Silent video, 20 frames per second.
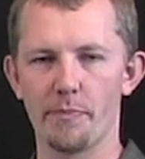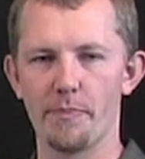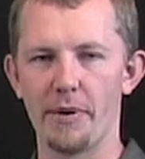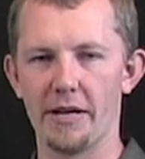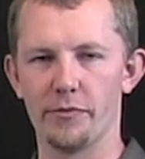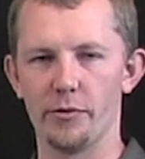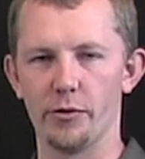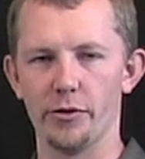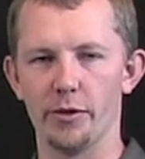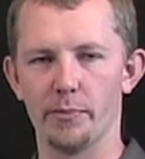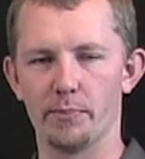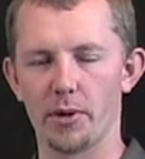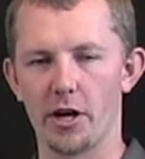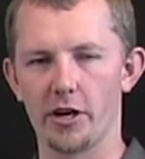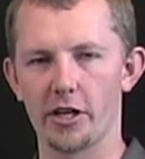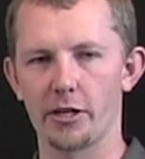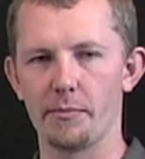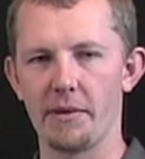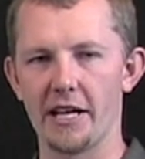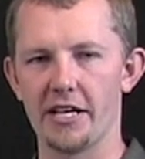Penfold, the
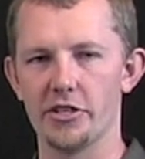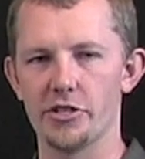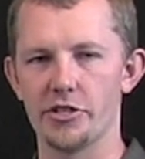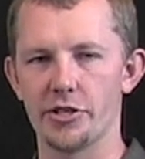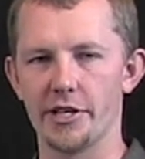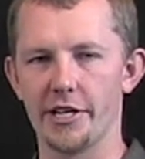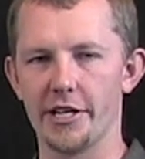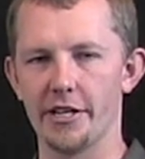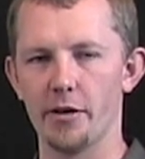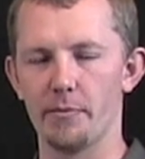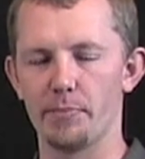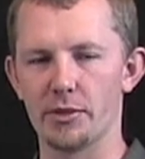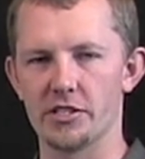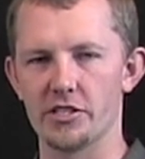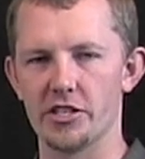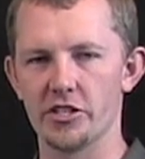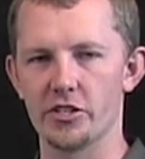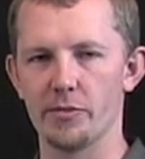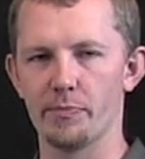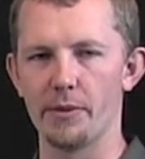product manager here at
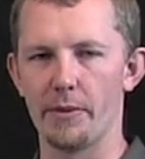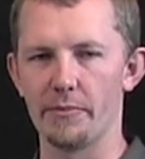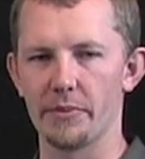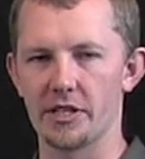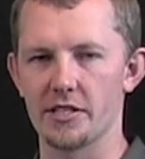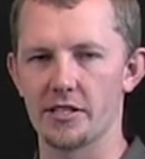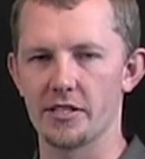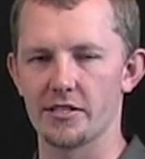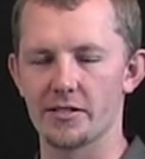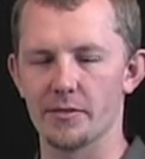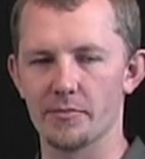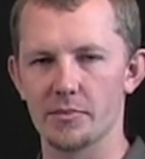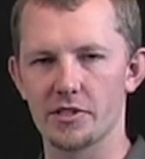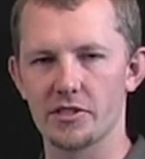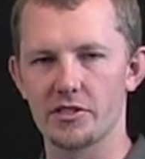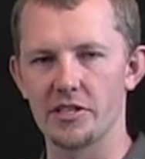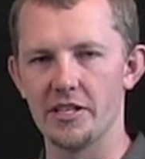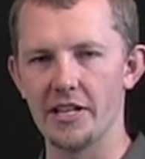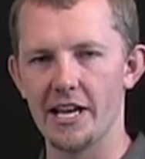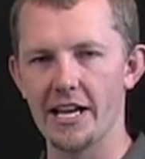Precision Pumping Systems.
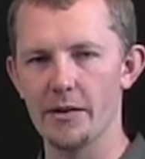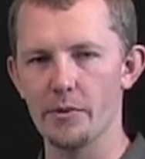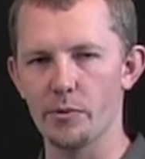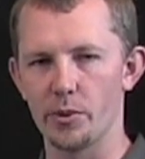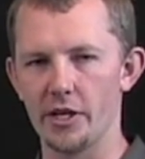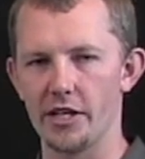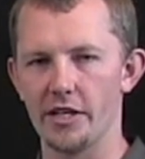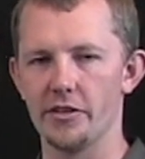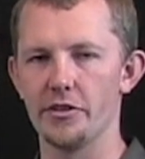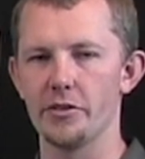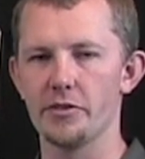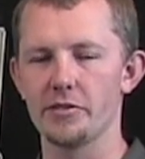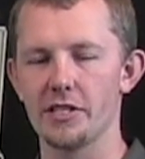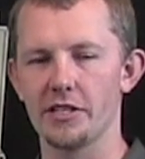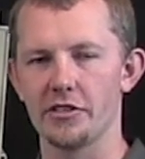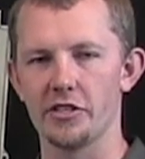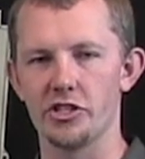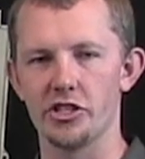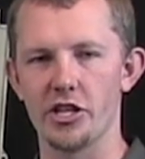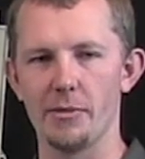Today we're introducing
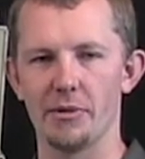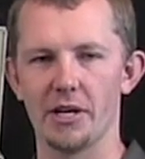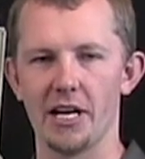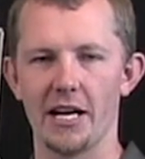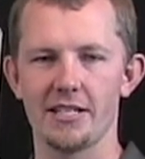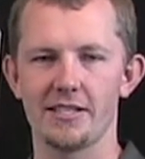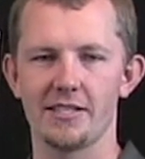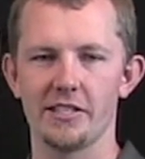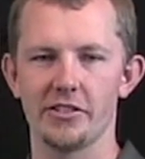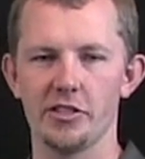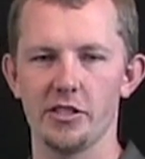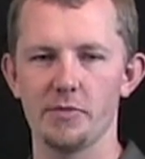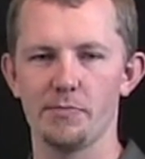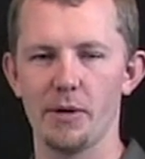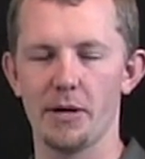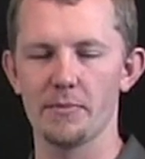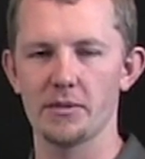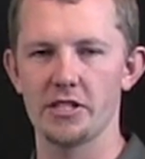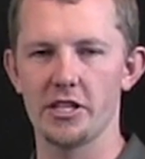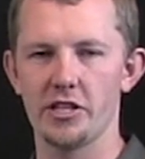the Gemini series
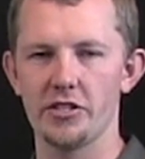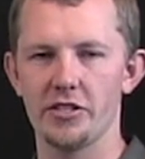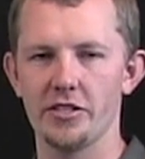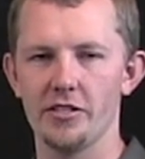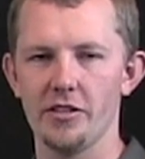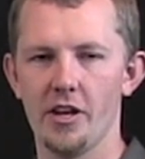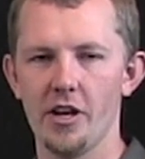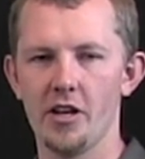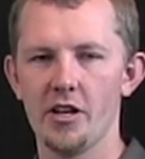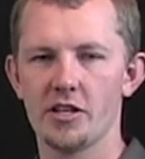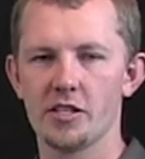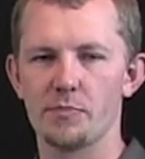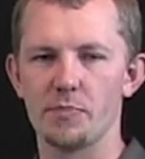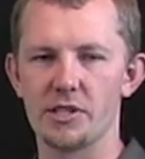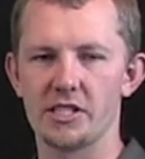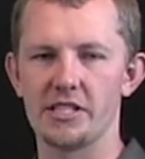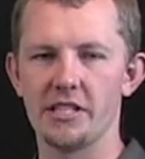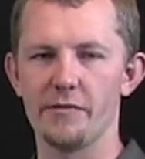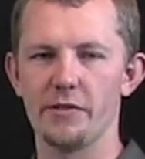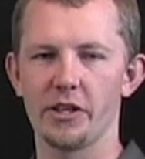pump station,
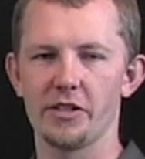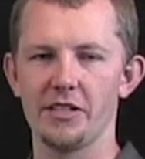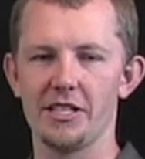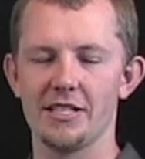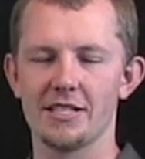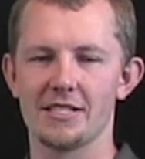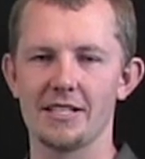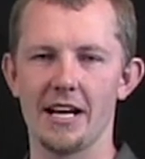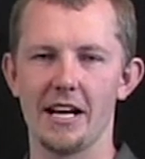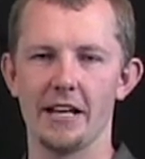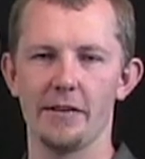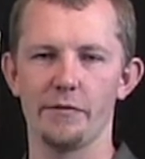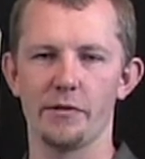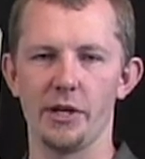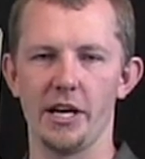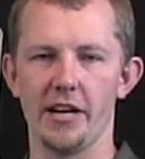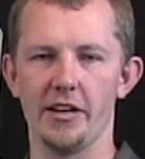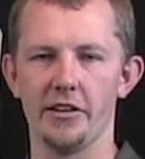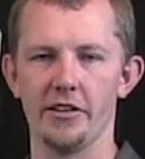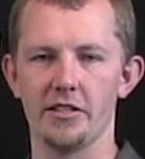specifically designed for
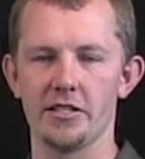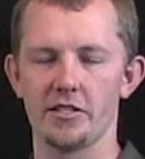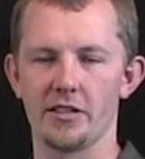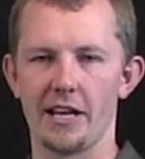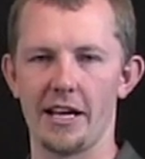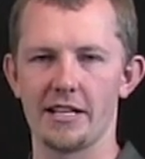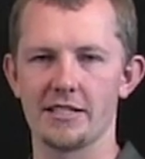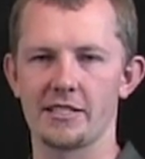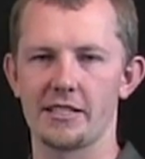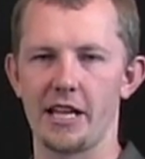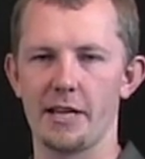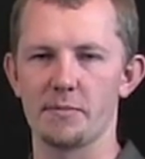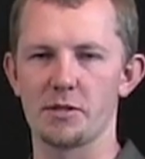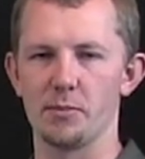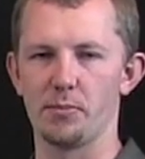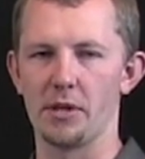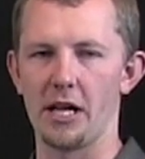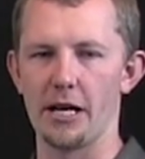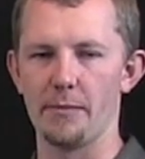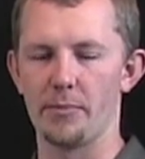Heritage Landscape
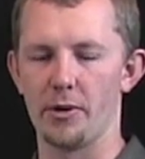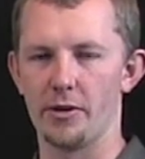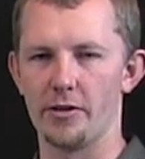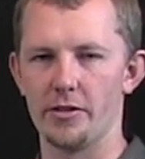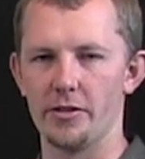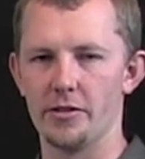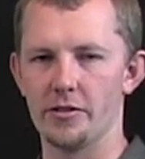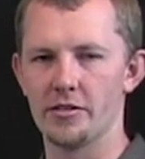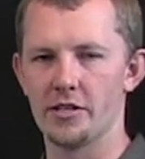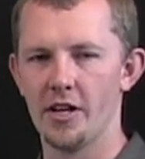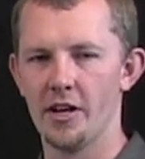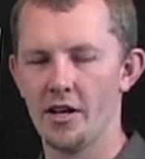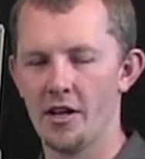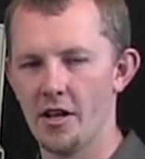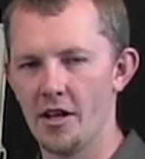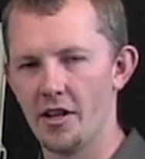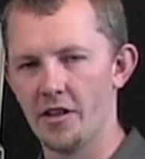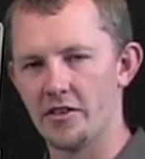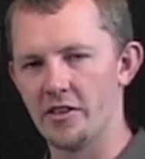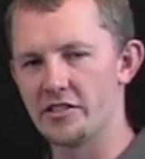Supply Partners.
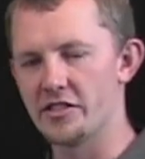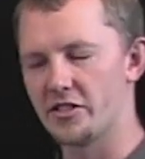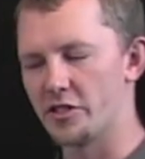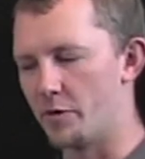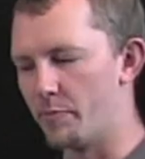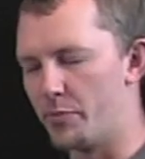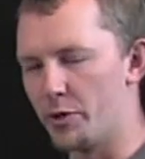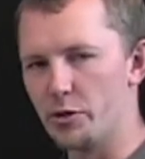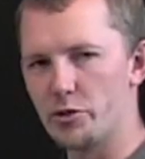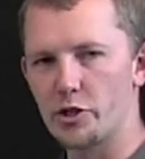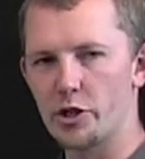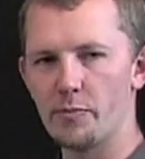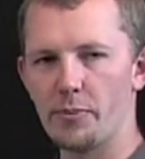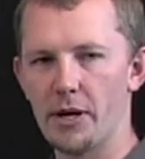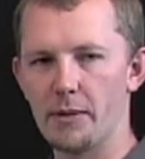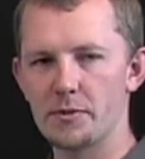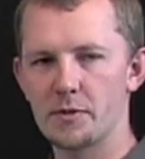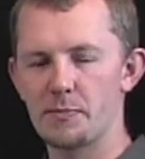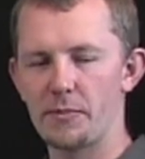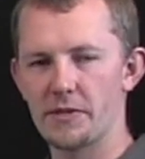This is a booster
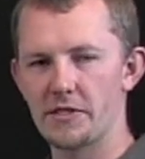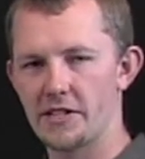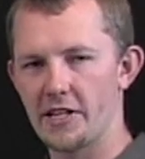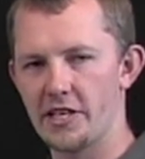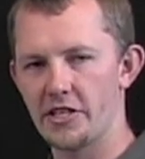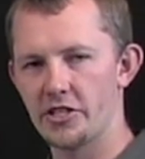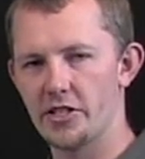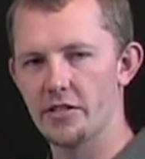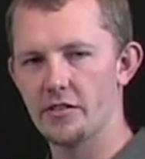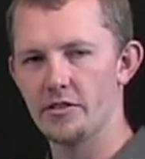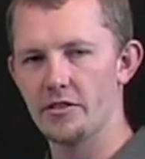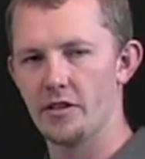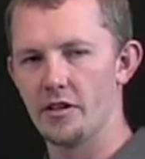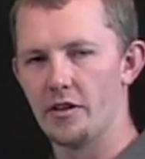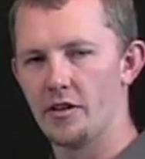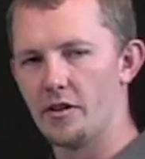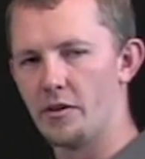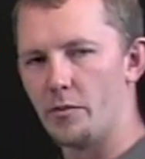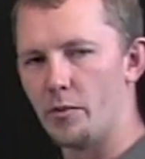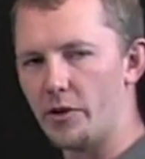pump station
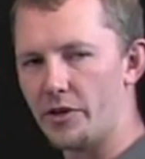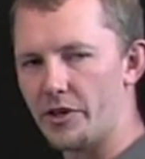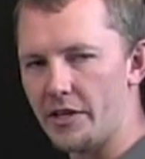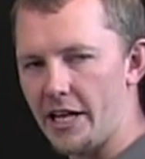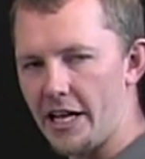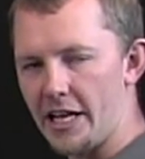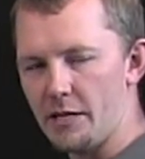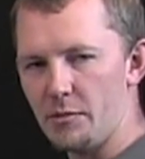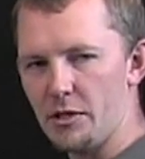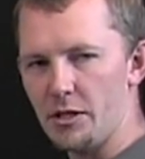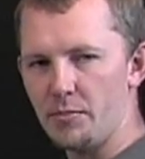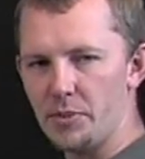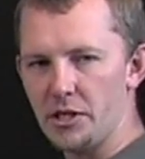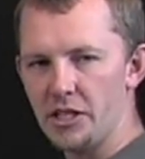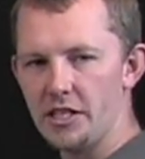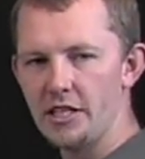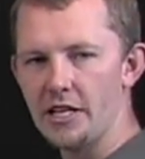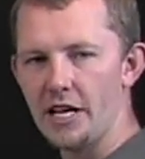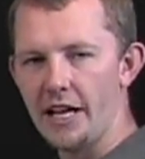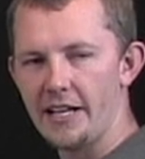with an
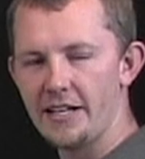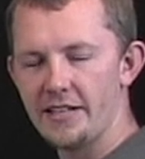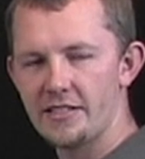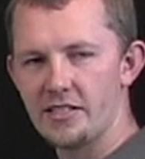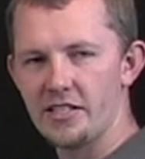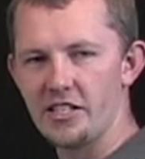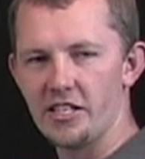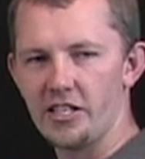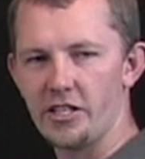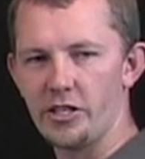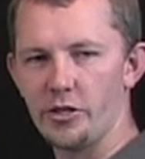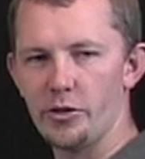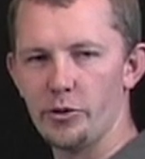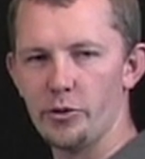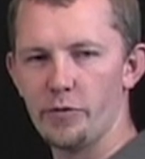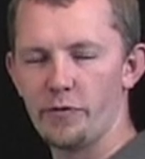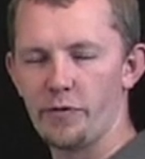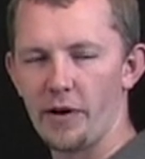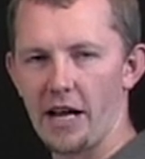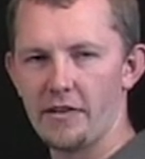ABB
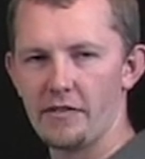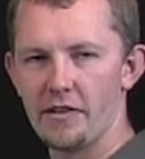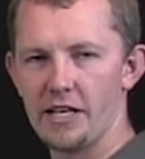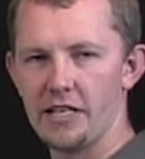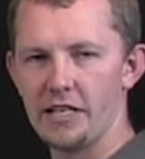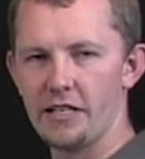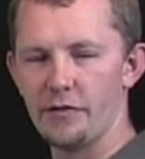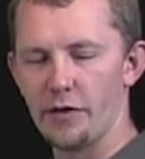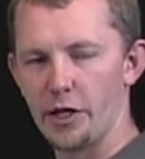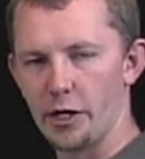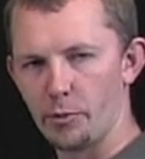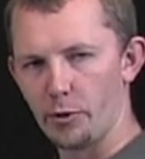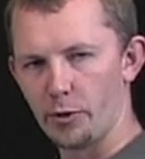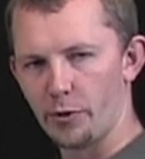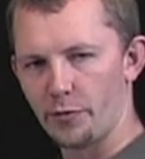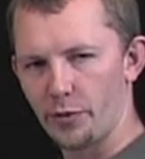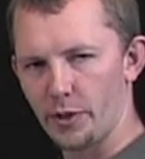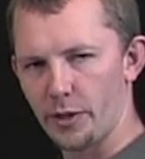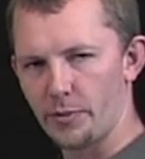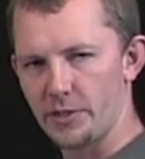ACQ580 variable
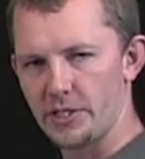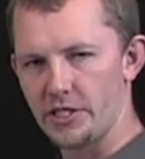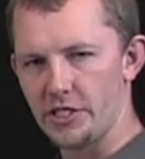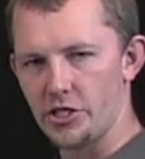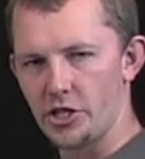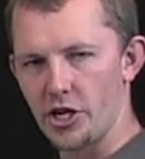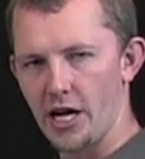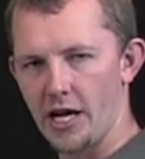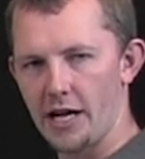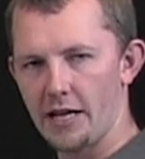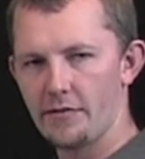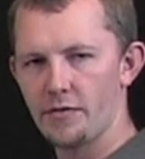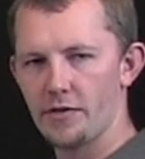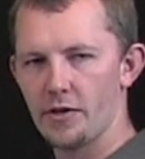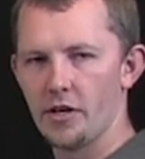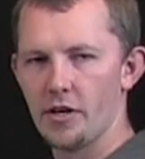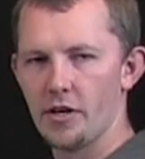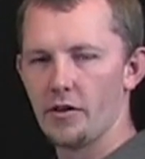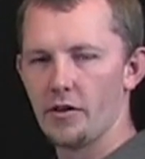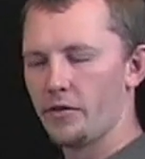frequency drive
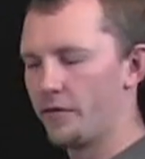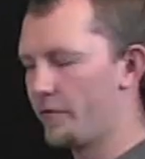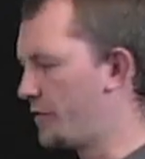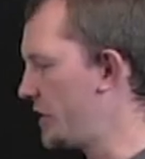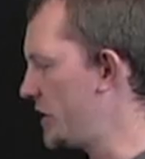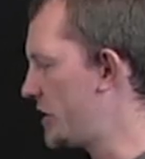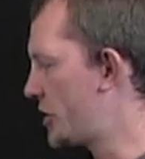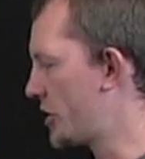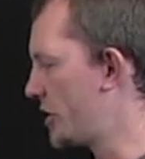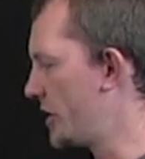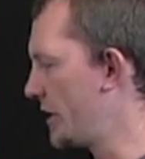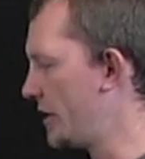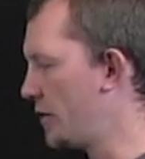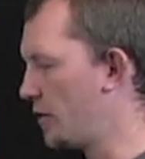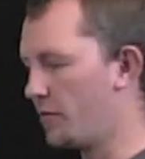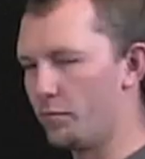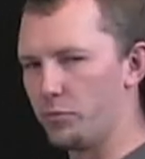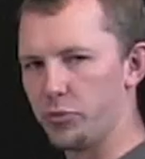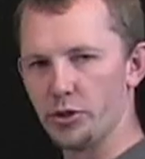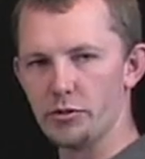featuring
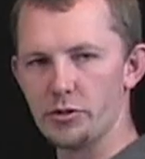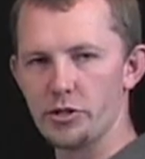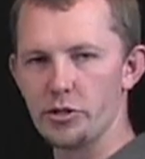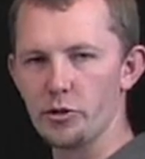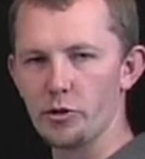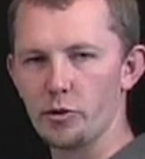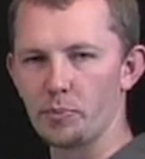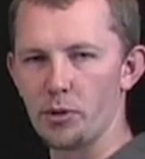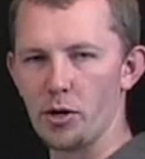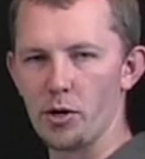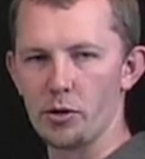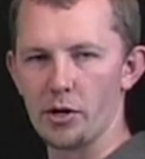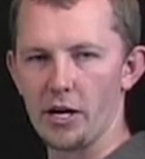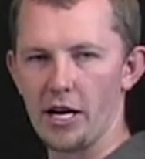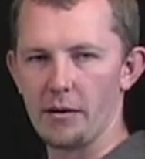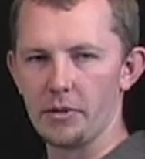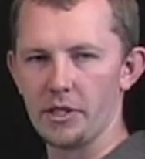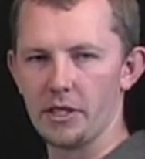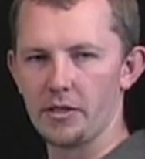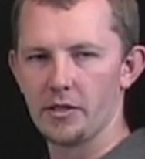Bluetooth
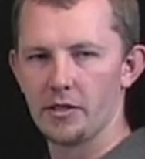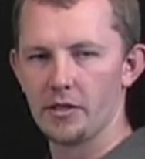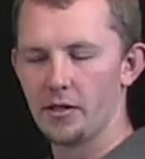programming.